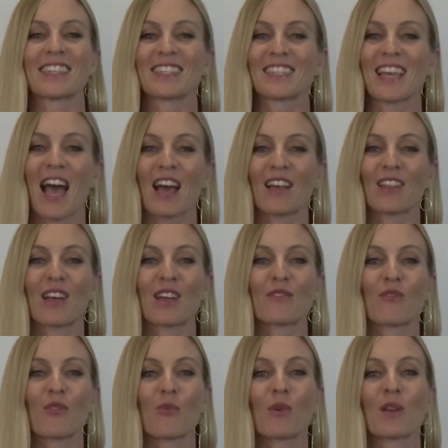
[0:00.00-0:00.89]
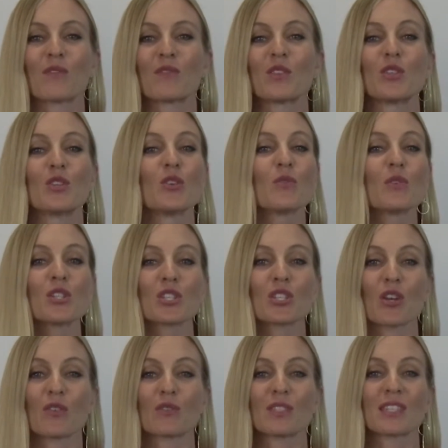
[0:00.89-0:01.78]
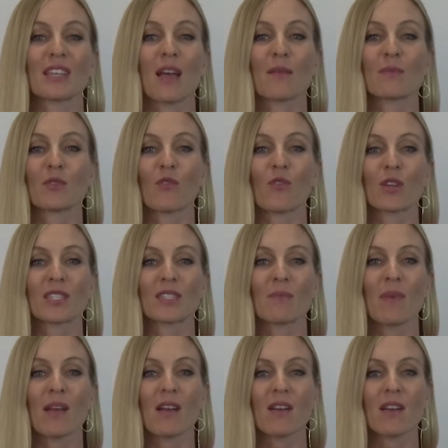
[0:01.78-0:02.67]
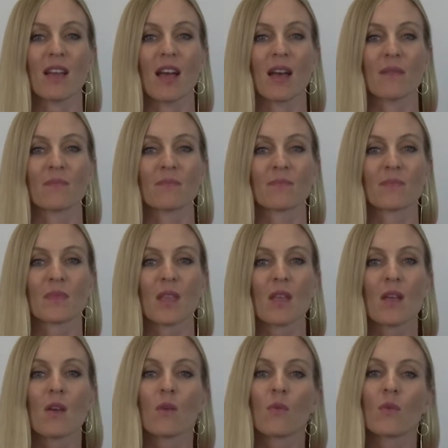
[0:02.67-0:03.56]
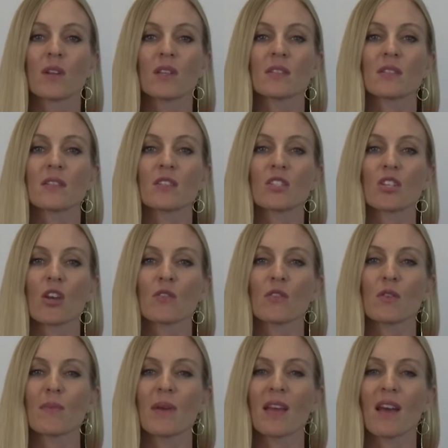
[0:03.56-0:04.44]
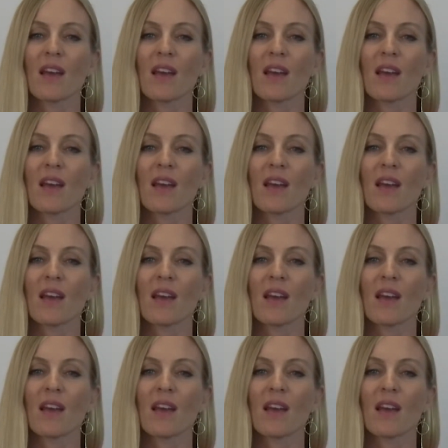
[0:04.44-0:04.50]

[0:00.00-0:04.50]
the tagline for one of the newest shows to come to Voice America. What is the show, you may